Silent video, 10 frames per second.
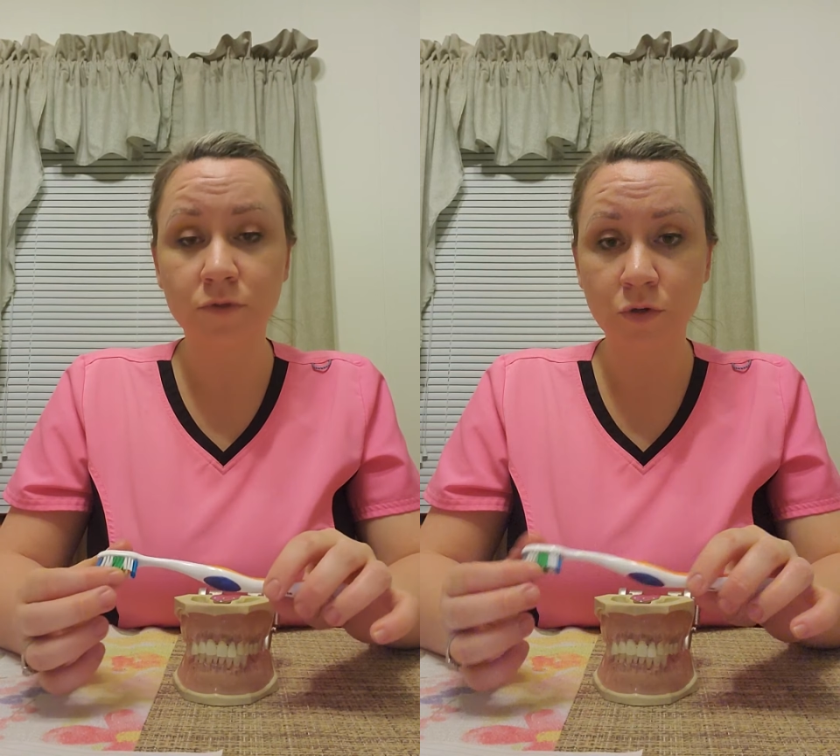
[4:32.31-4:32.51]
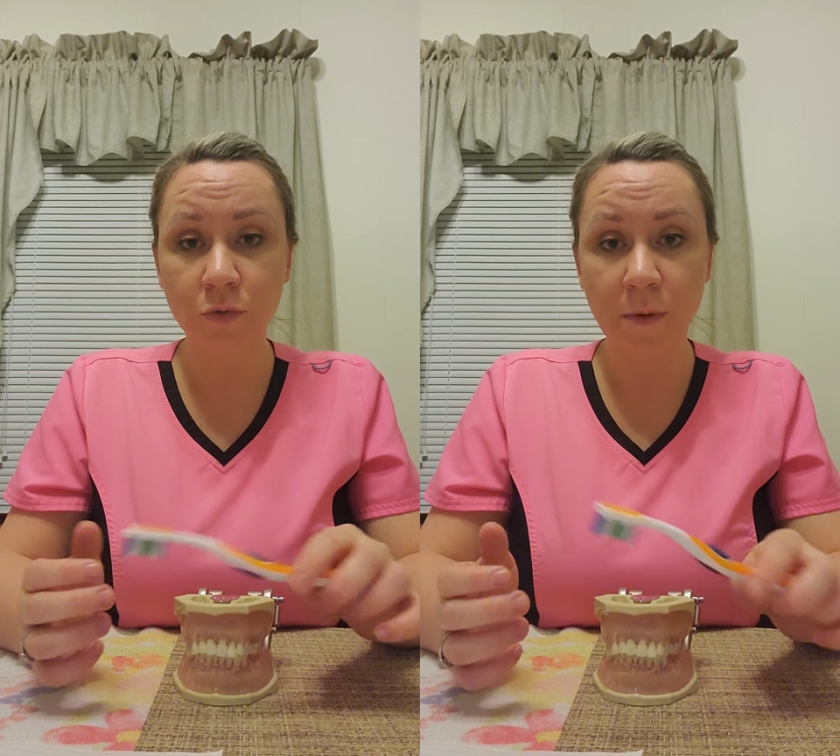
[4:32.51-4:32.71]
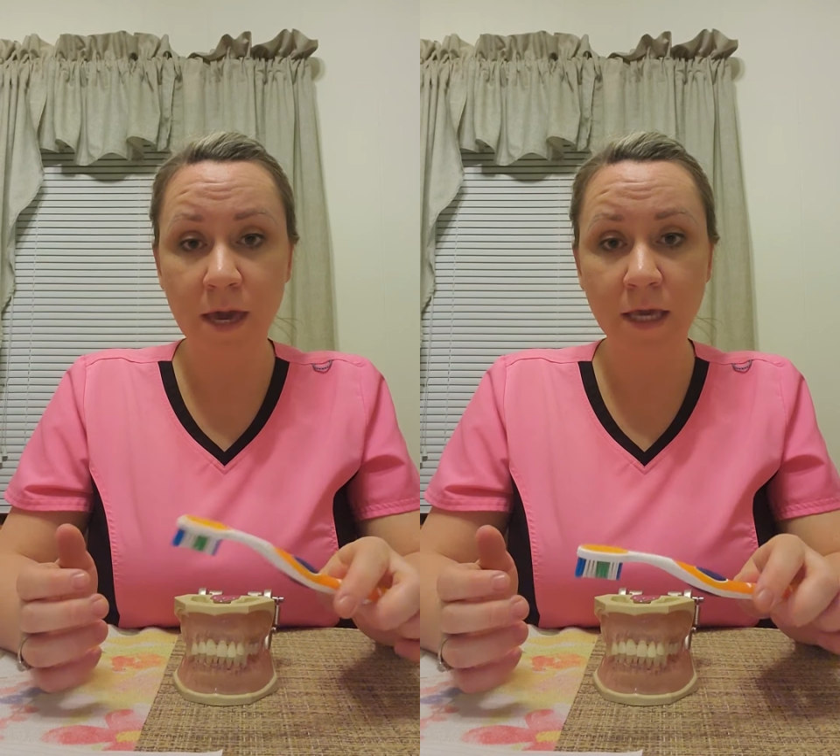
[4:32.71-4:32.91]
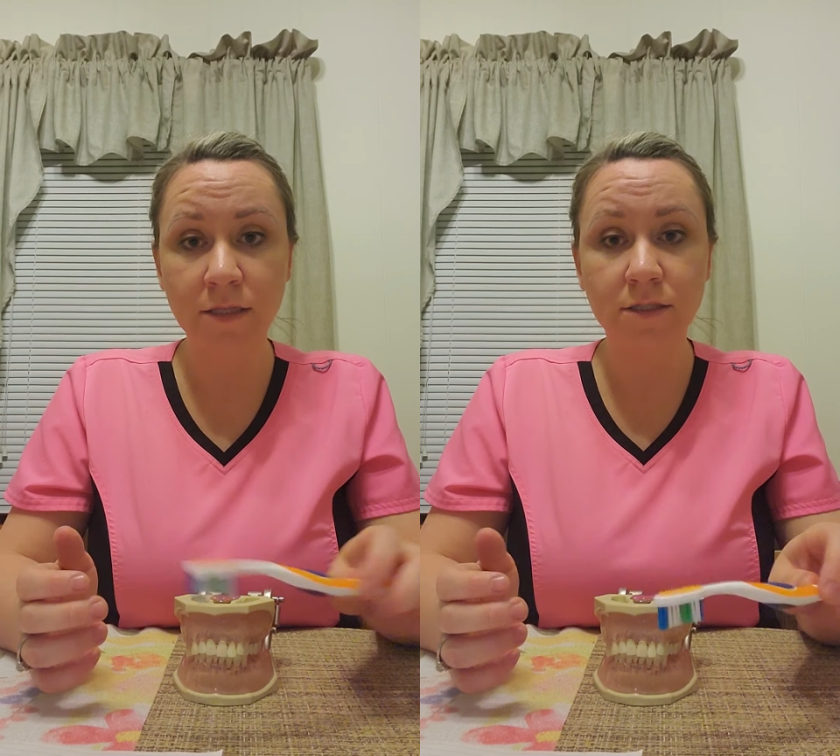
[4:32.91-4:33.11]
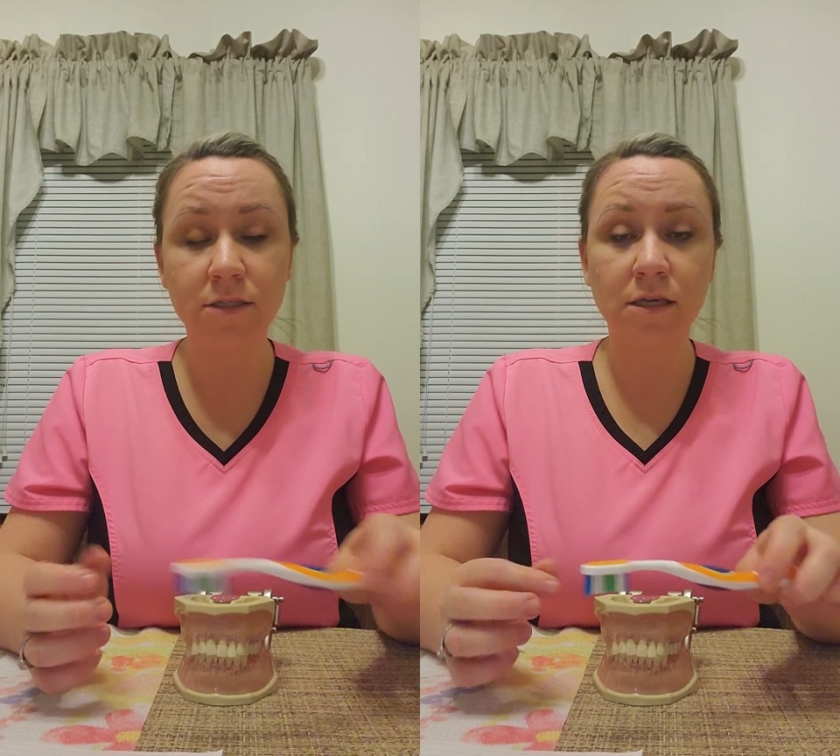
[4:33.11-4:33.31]

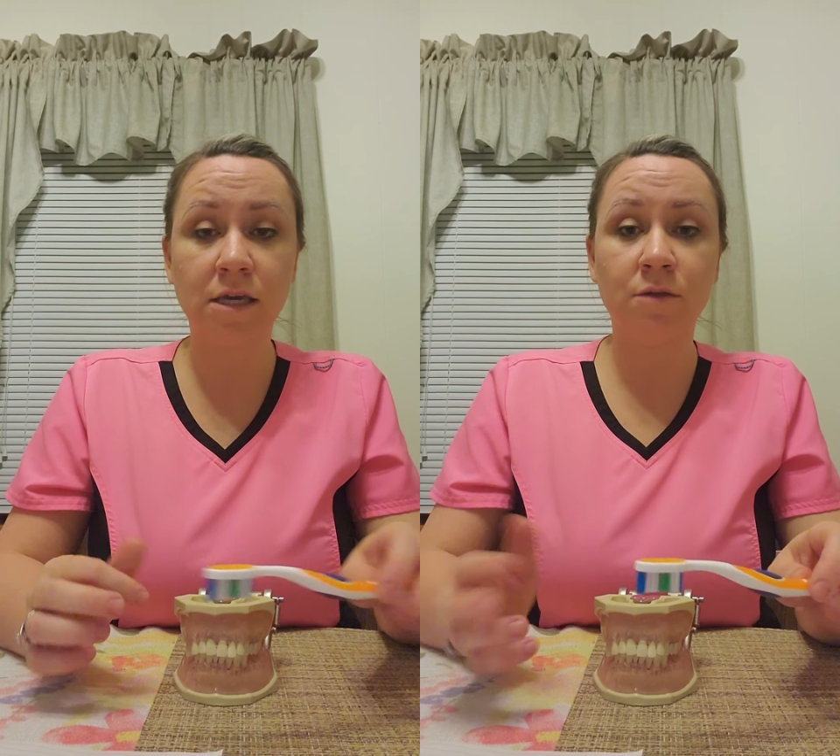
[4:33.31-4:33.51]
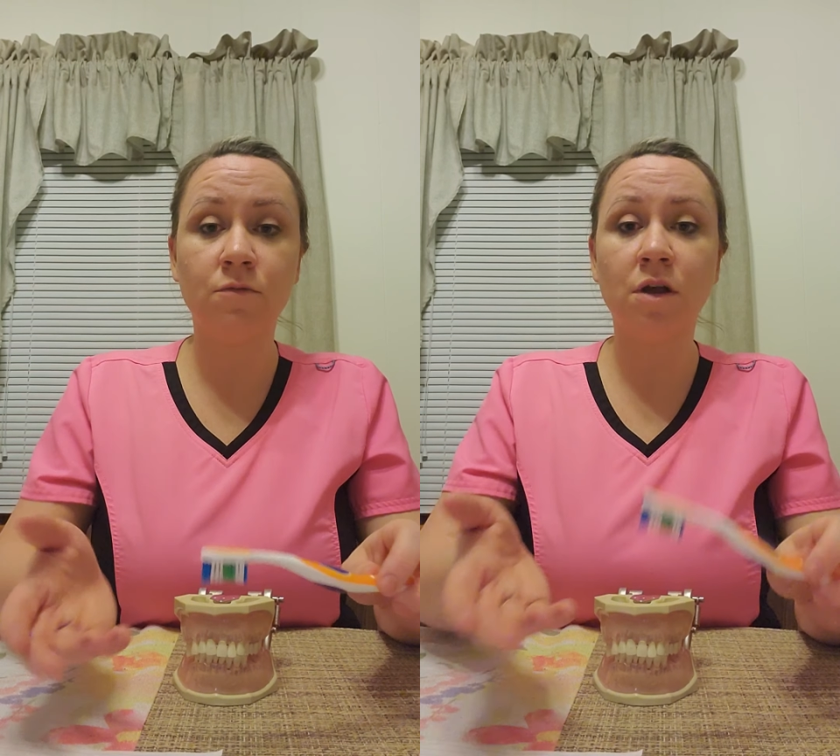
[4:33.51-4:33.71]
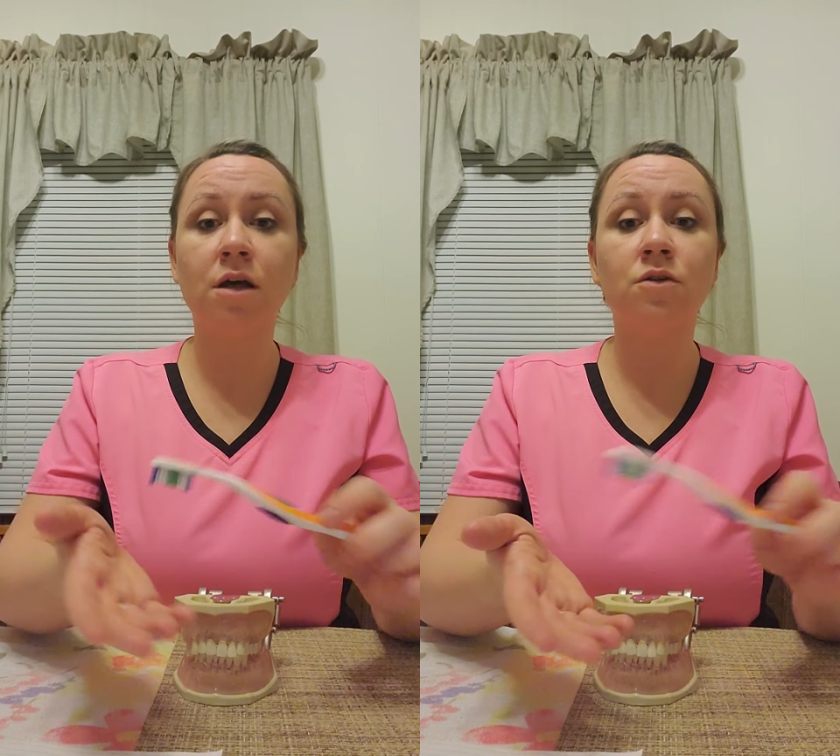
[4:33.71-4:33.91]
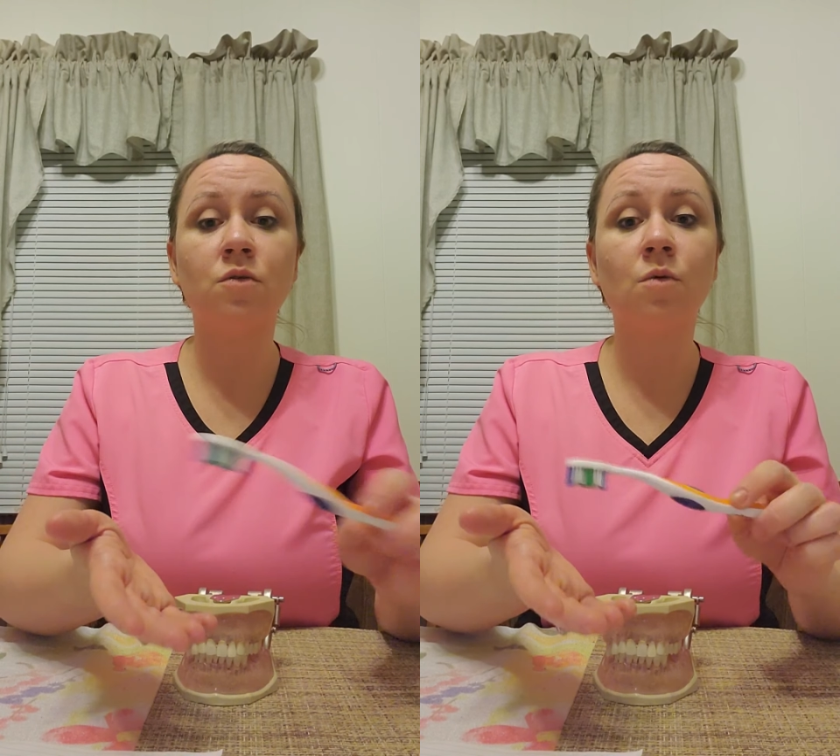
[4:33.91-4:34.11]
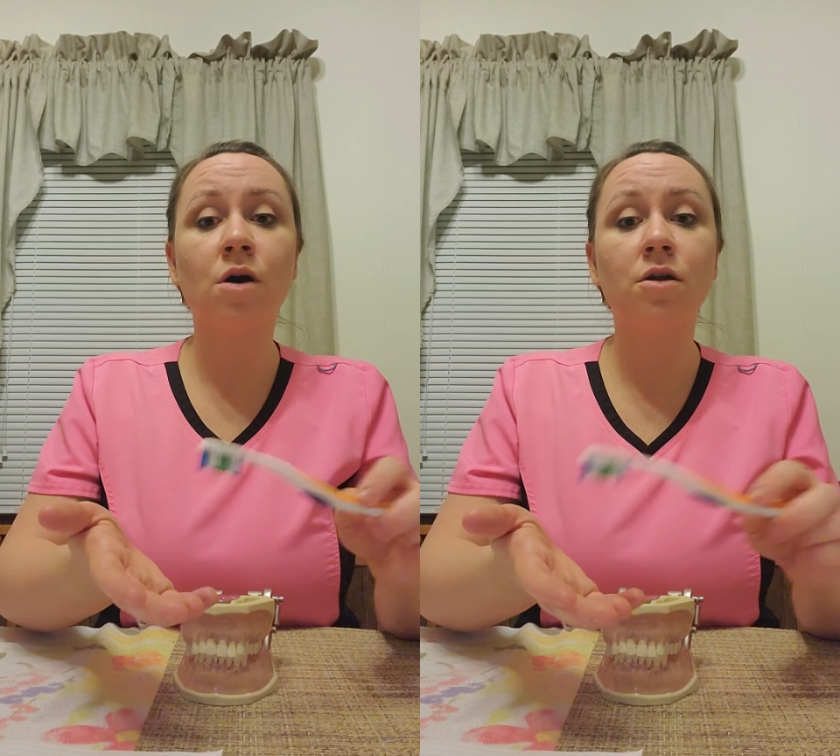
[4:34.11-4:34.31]
toothpaste and run it
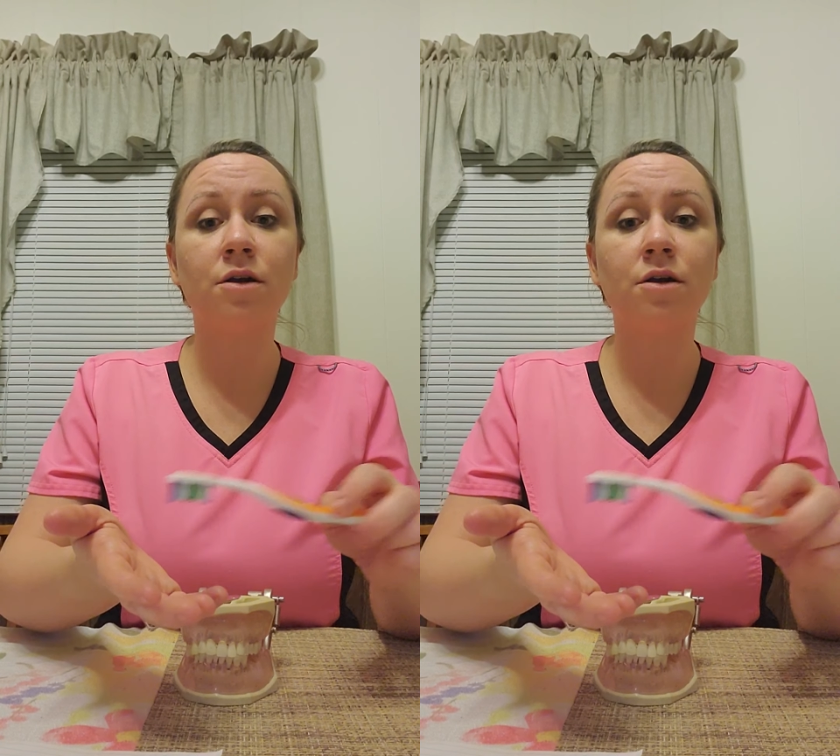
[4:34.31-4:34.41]
under water,